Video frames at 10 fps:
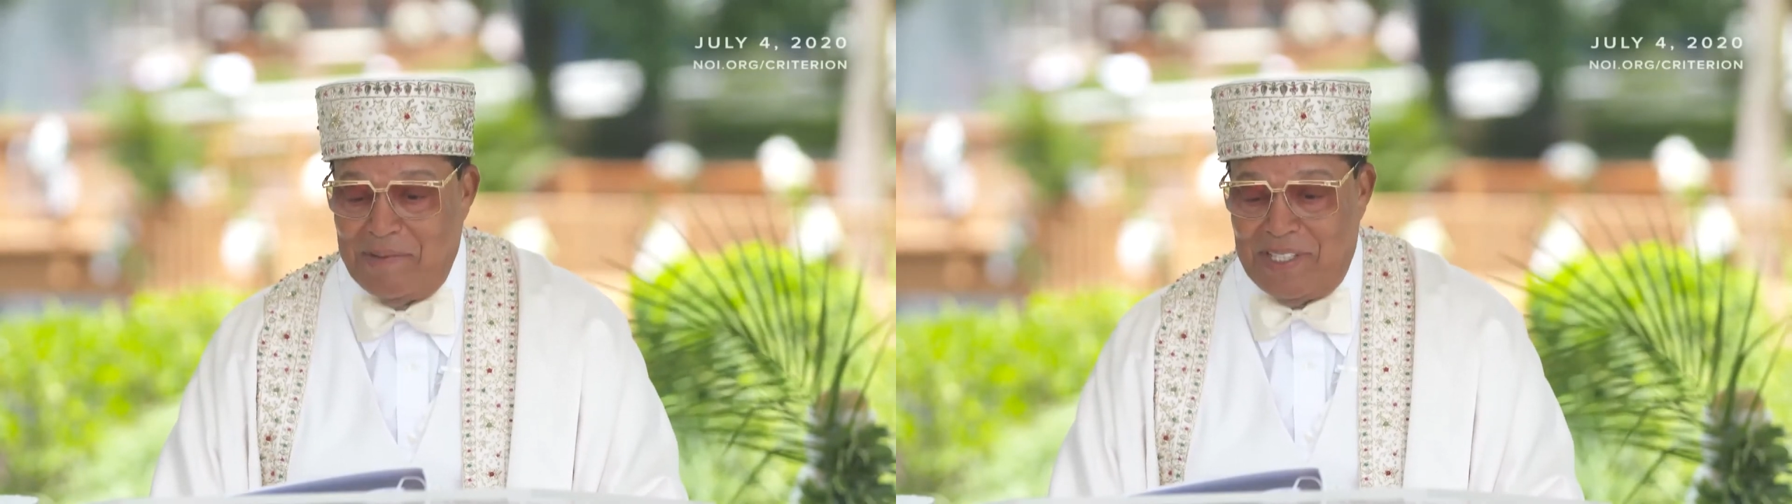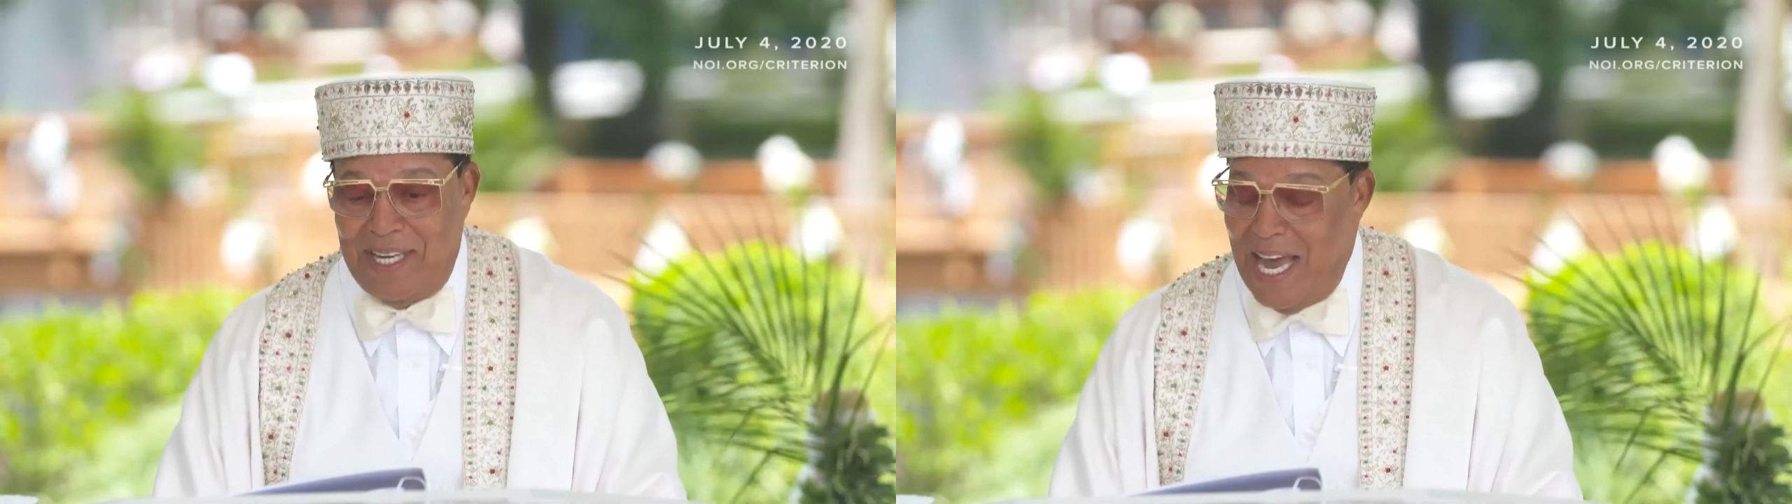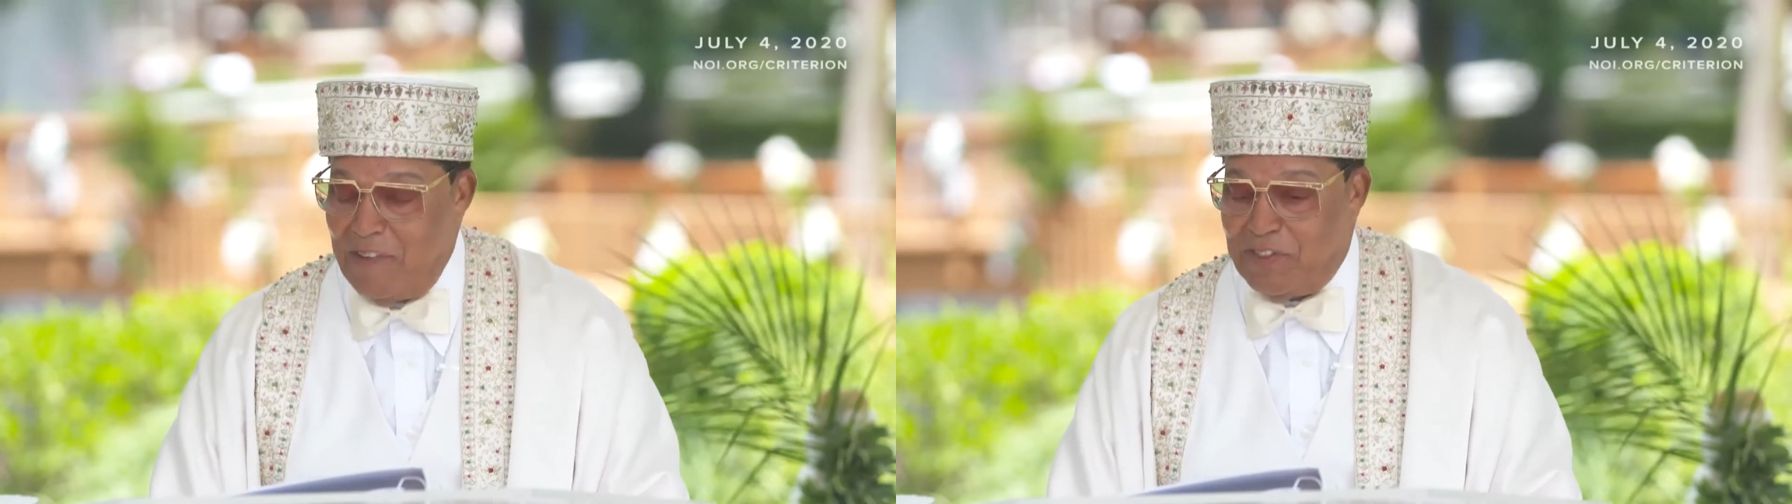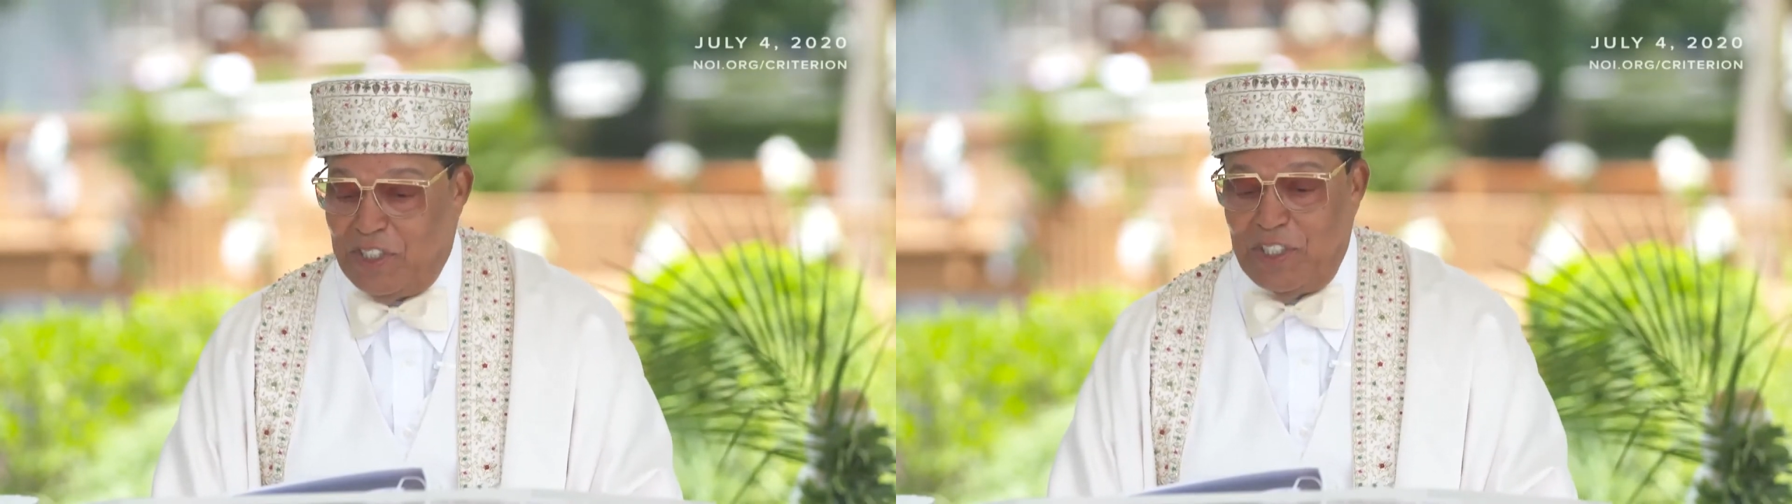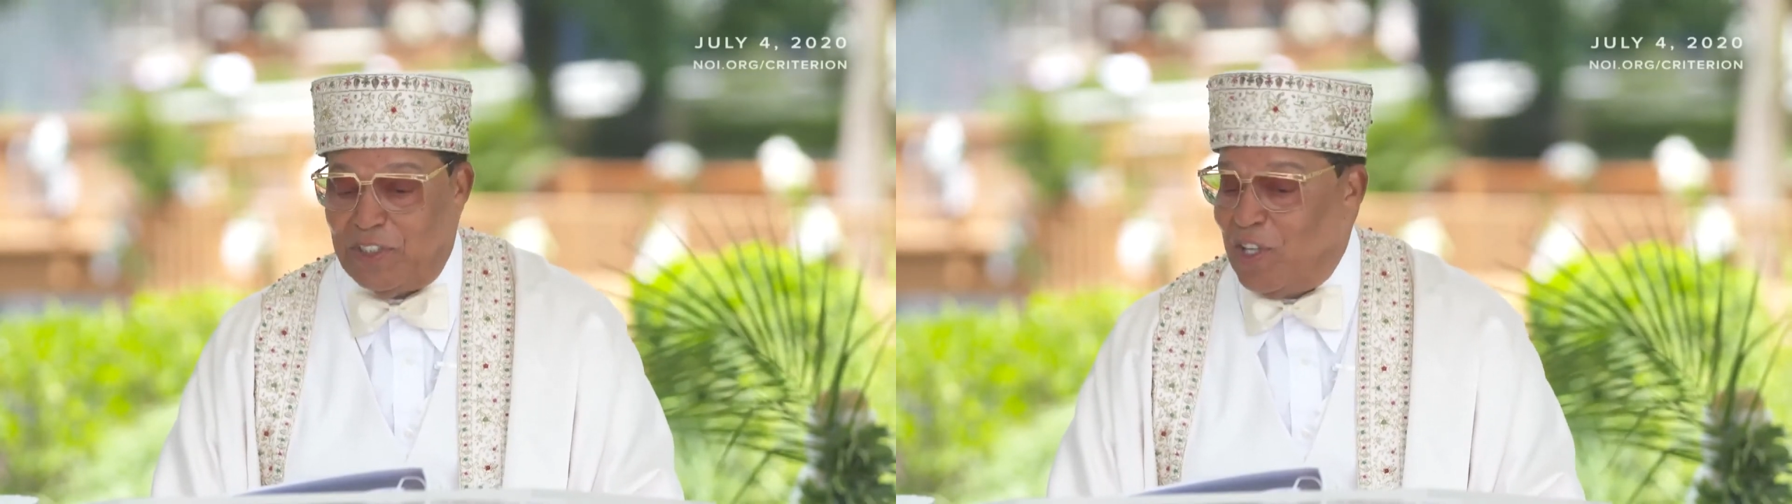And after
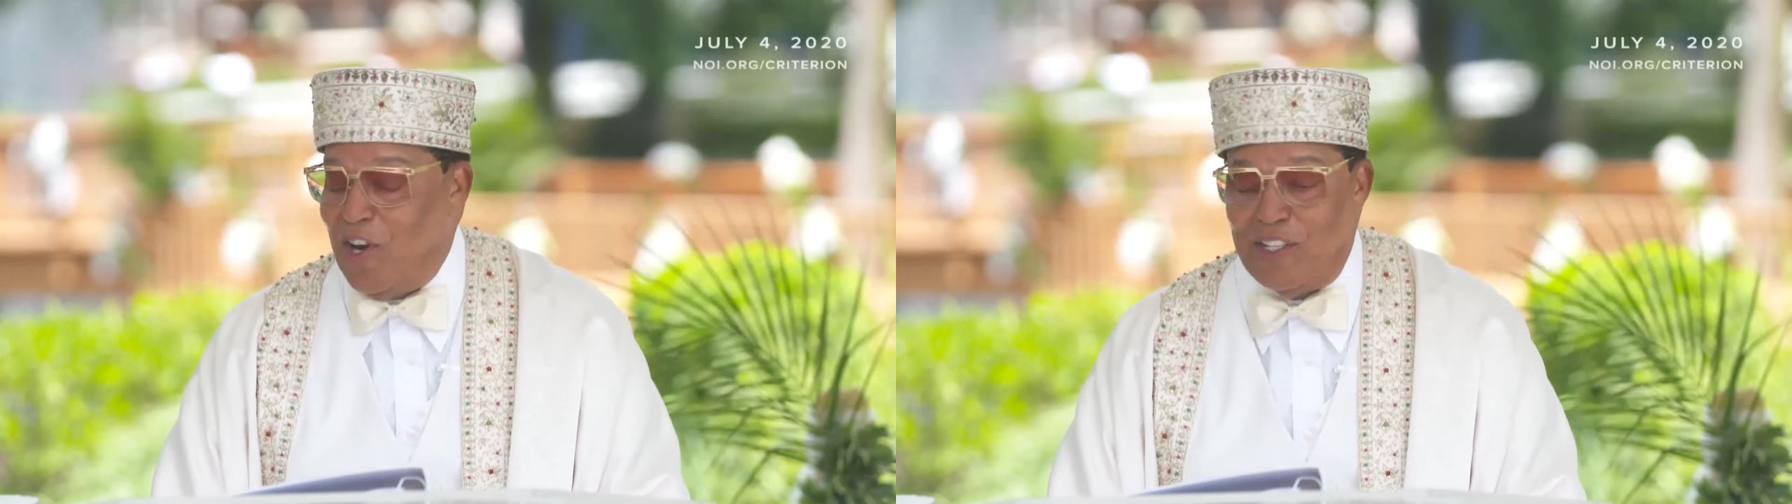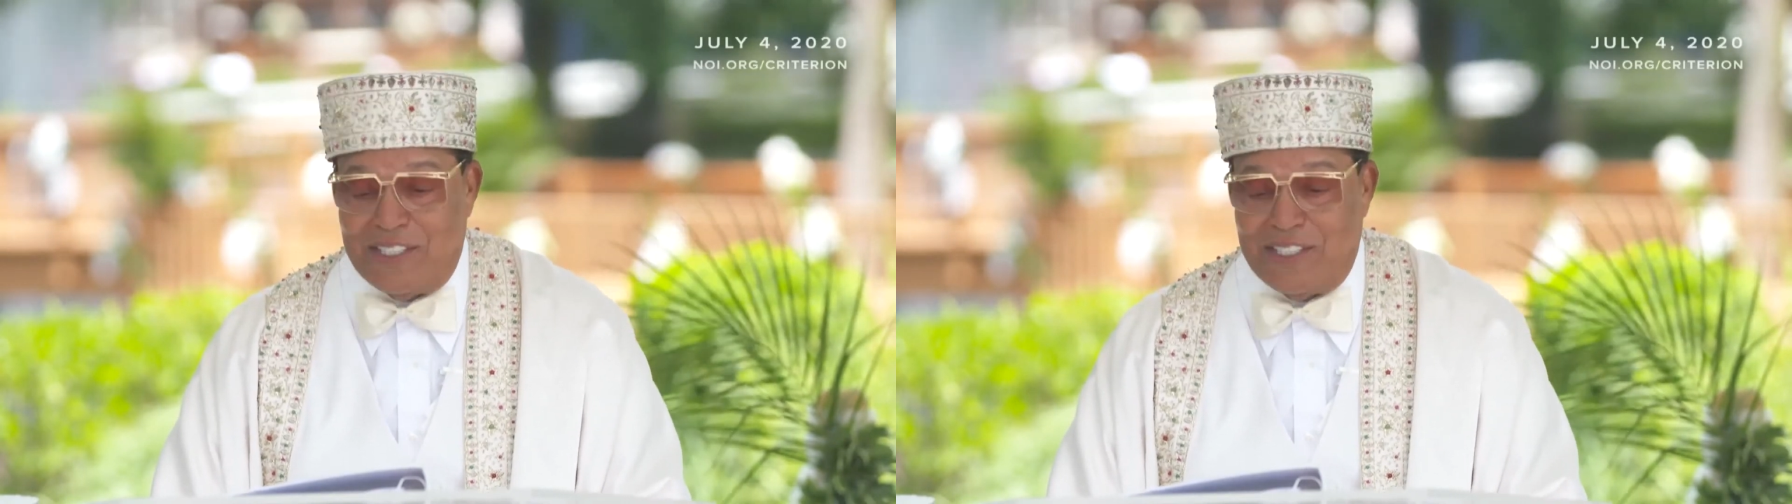the 3rd